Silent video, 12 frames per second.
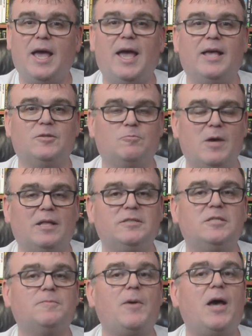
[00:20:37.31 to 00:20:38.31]
as well as
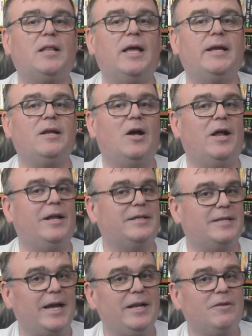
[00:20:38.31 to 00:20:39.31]
a spotlight on a
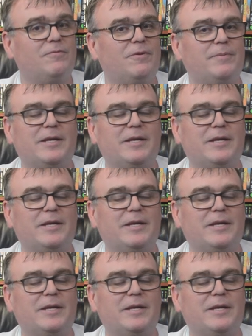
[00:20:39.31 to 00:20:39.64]
title from